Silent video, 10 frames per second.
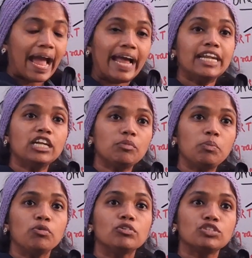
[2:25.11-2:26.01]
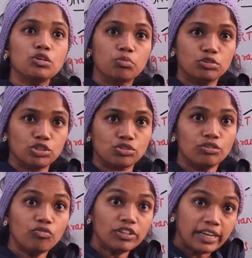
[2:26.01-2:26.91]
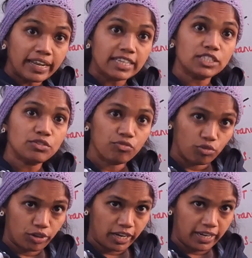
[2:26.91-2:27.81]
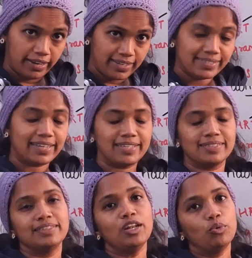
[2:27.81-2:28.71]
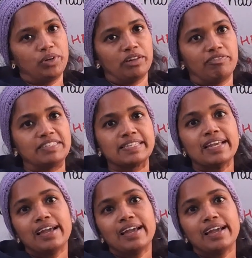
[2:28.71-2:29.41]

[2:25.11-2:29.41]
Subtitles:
and it will be producing progesterone for the next 14 days, that is in the luteal phase.